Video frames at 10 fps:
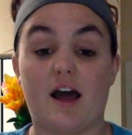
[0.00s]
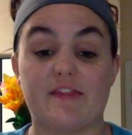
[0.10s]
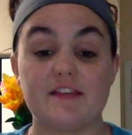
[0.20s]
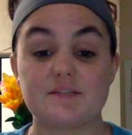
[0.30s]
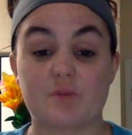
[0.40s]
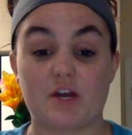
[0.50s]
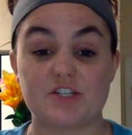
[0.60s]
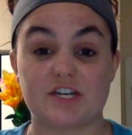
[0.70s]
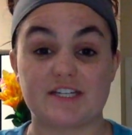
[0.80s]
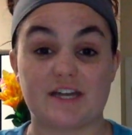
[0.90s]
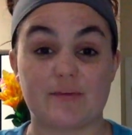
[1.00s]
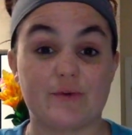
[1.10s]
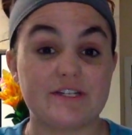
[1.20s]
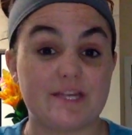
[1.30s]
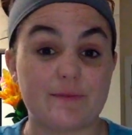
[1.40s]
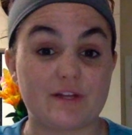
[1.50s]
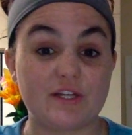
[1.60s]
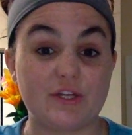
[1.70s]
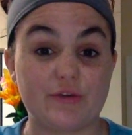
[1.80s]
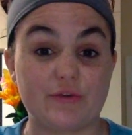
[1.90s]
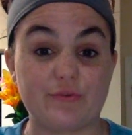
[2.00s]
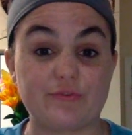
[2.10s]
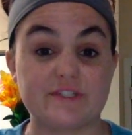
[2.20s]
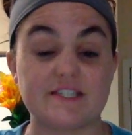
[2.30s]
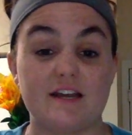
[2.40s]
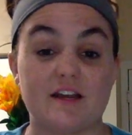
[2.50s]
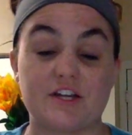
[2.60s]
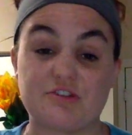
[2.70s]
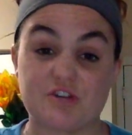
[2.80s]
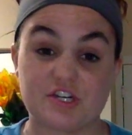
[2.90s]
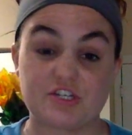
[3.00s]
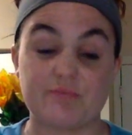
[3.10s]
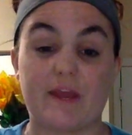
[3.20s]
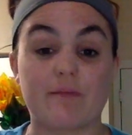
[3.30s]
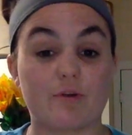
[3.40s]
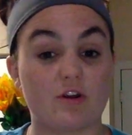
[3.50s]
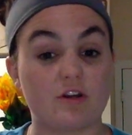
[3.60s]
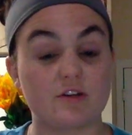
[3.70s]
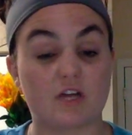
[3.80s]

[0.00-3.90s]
this project, I would typically use construction paper,